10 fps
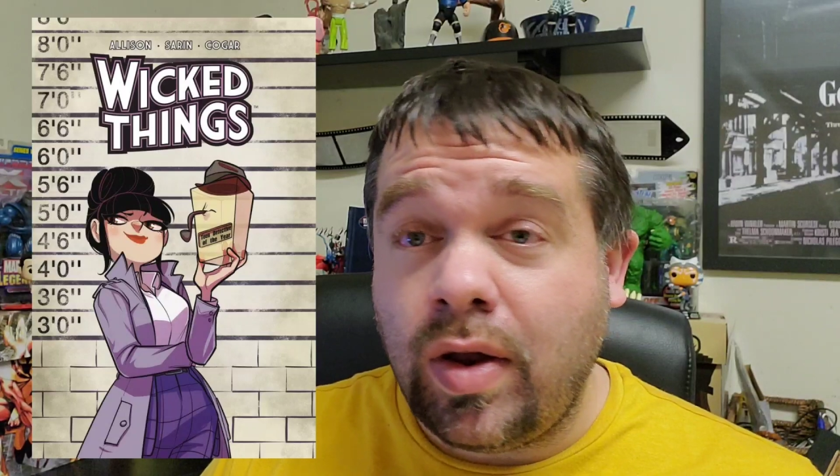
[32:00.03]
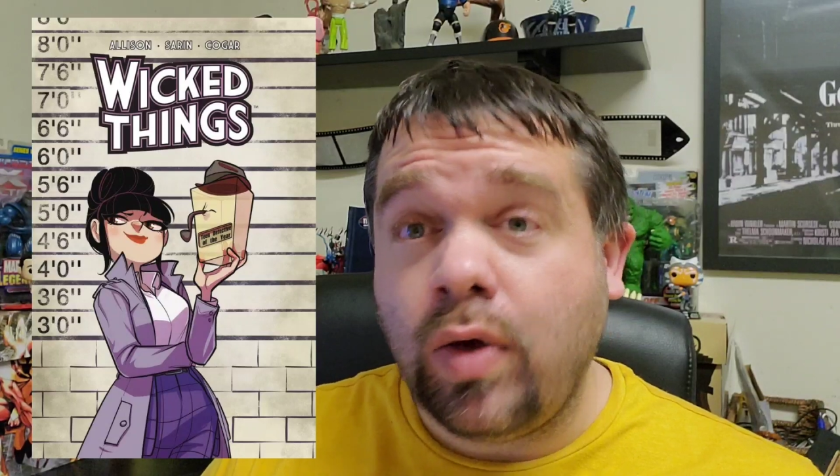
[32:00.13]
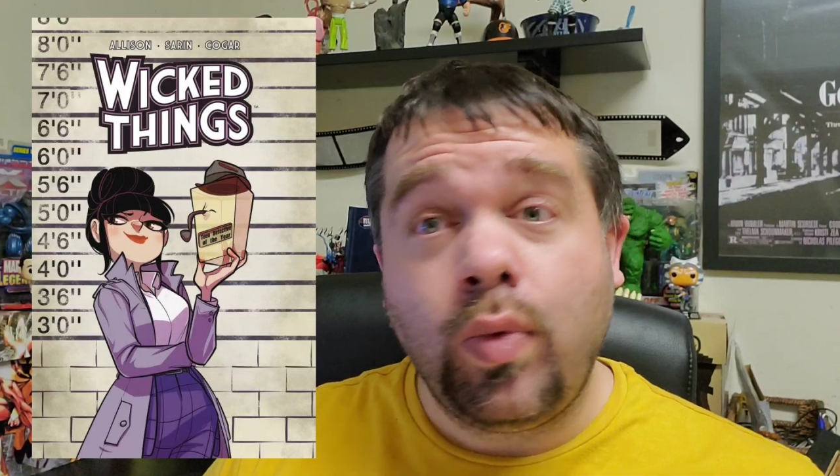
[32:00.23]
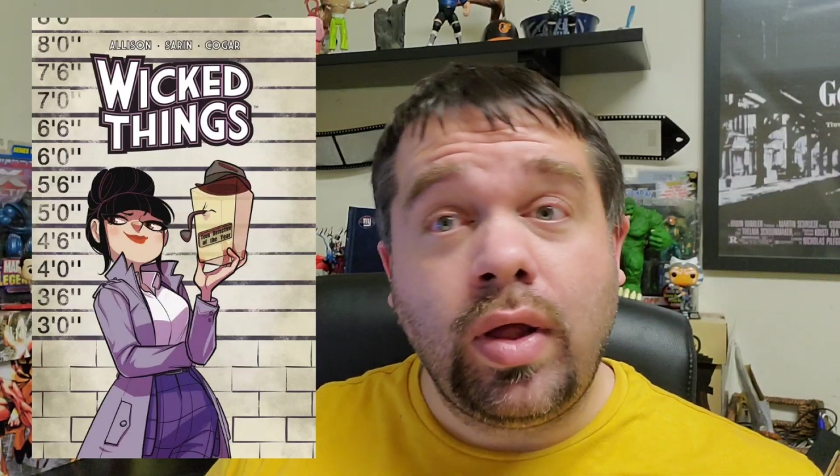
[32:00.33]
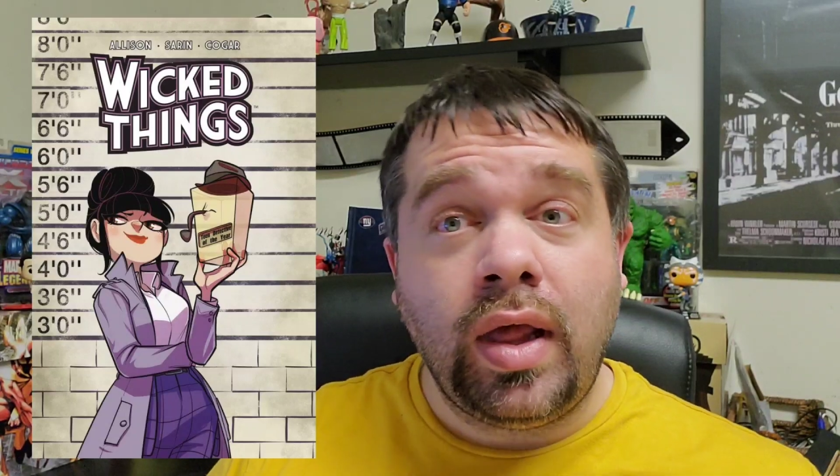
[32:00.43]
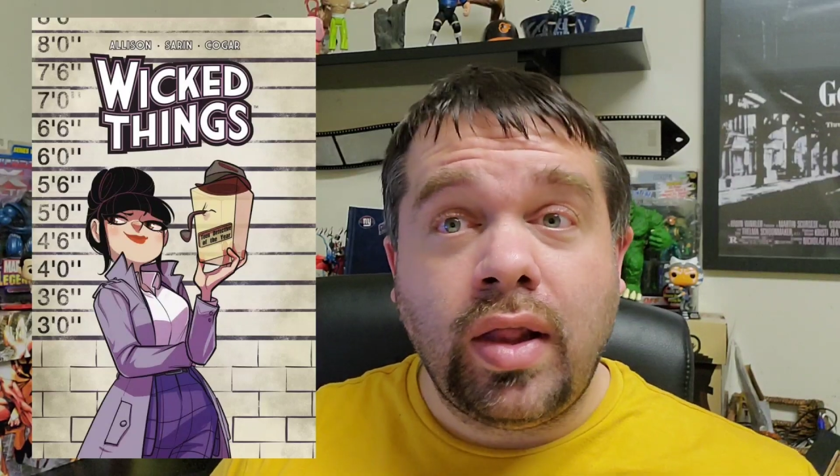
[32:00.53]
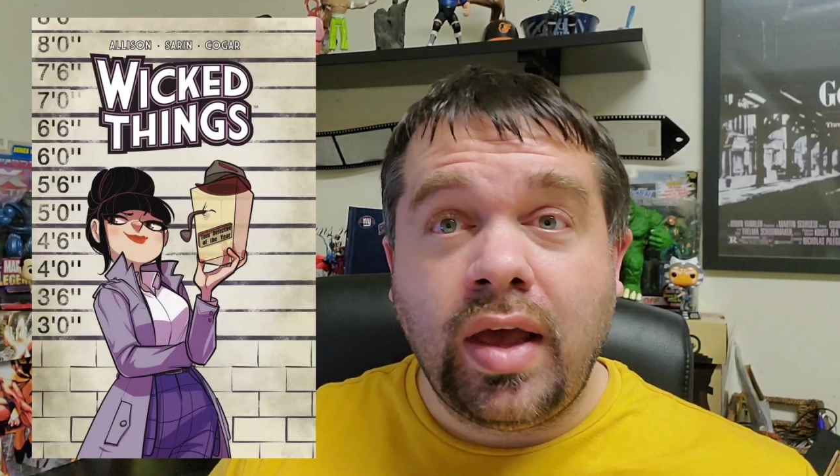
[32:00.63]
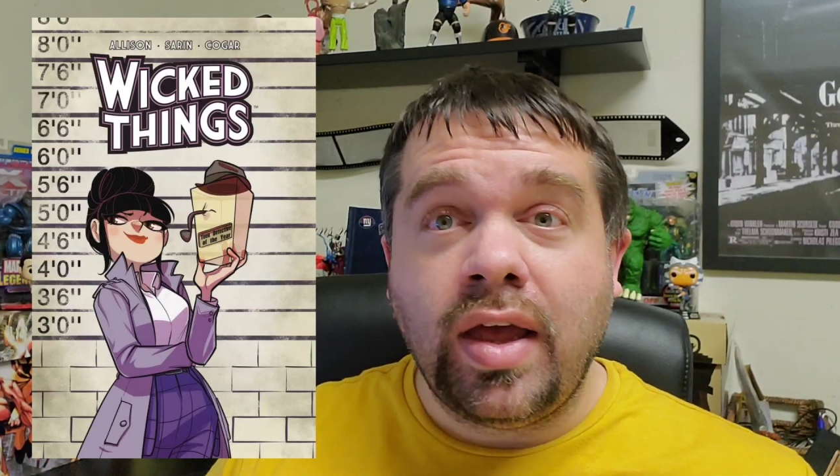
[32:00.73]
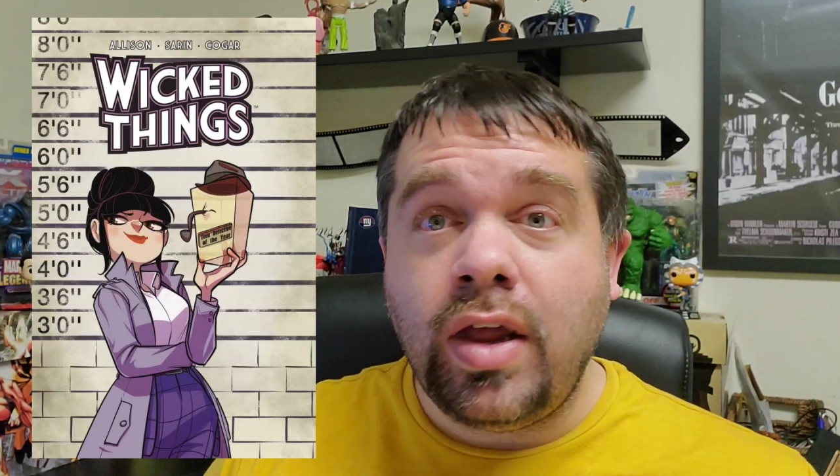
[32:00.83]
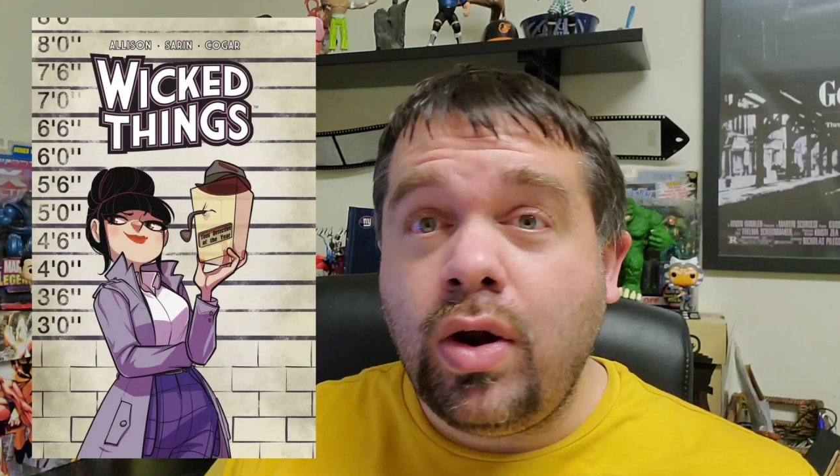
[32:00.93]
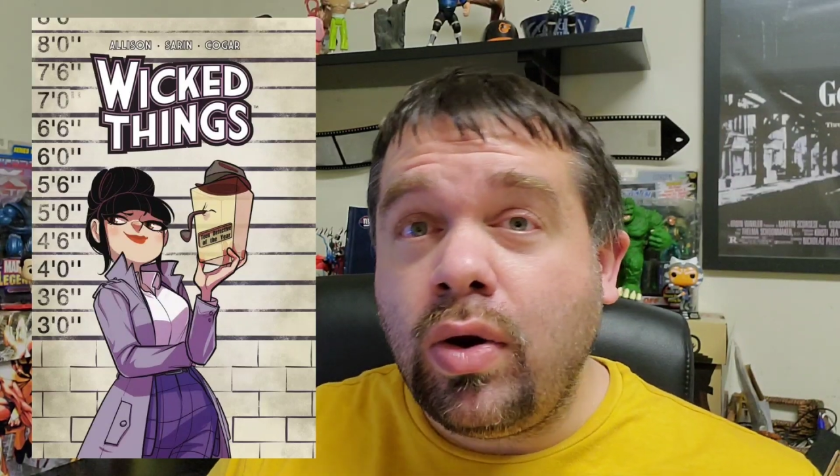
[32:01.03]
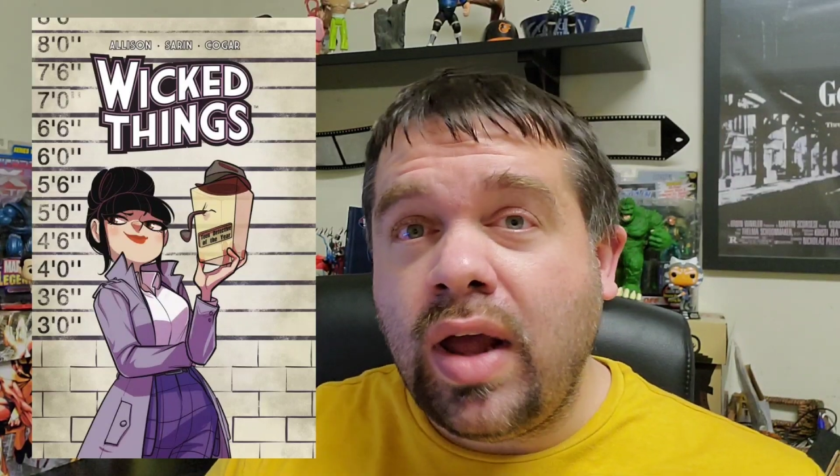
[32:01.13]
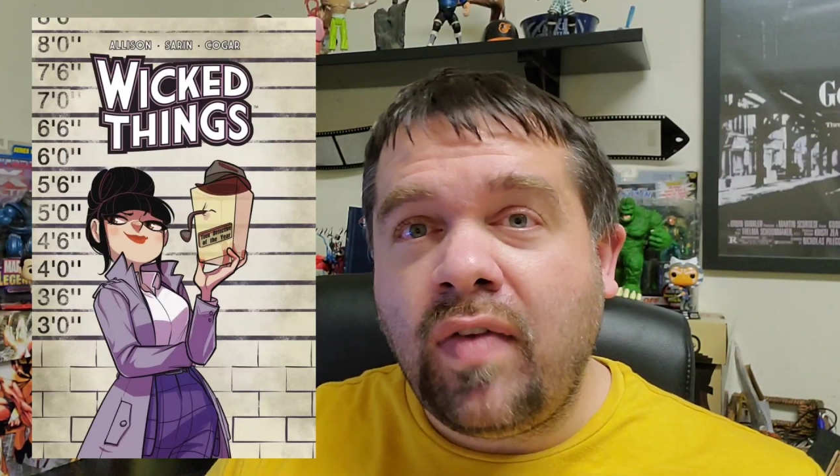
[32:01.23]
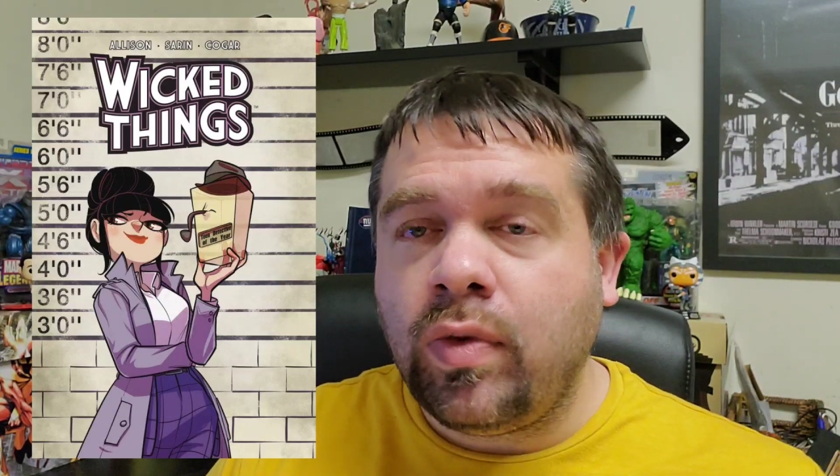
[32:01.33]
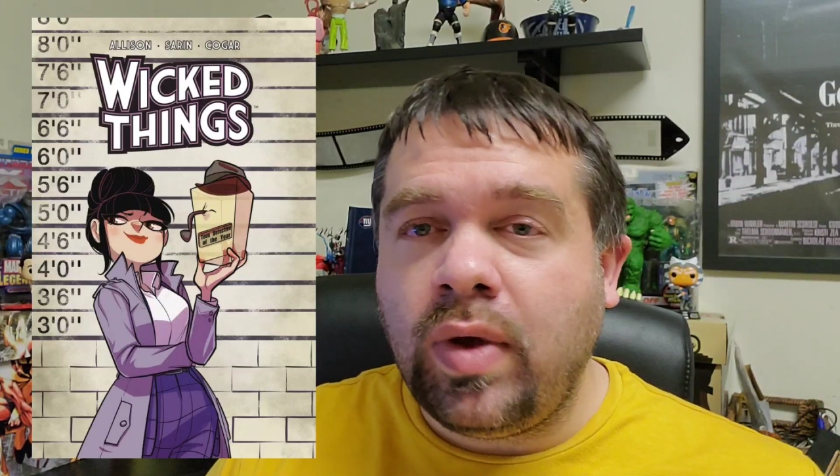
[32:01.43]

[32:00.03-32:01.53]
and you really like it. You don't have to